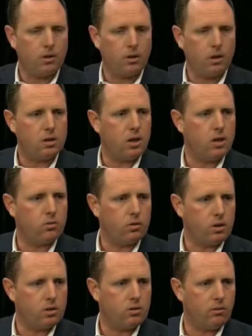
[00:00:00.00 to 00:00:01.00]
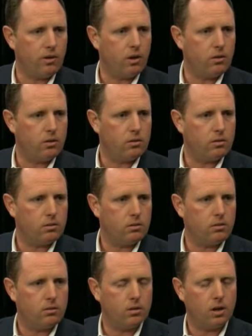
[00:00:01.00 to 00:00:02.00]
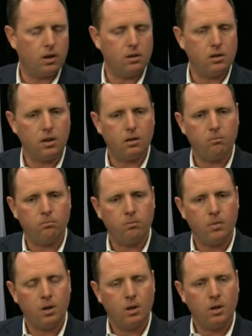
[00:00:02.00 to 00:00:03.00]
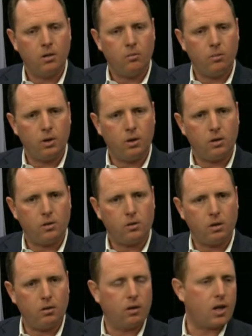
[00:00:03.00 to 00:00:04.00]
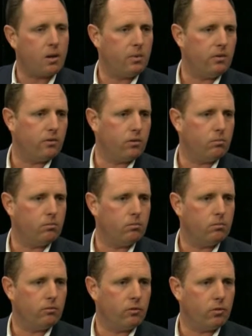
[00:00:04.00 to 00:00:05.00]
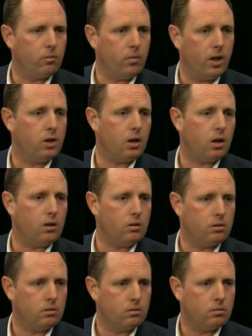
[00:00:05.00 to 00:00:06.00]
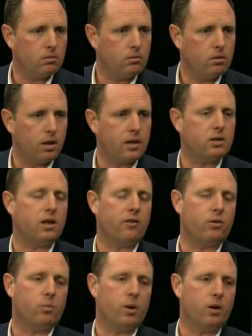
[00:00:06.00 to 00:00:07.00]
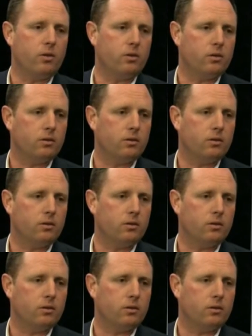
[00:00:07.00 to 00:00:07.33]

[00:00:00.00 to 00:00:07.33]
teach traditional values, and because they're not coming from educators, so it has to come from the parents.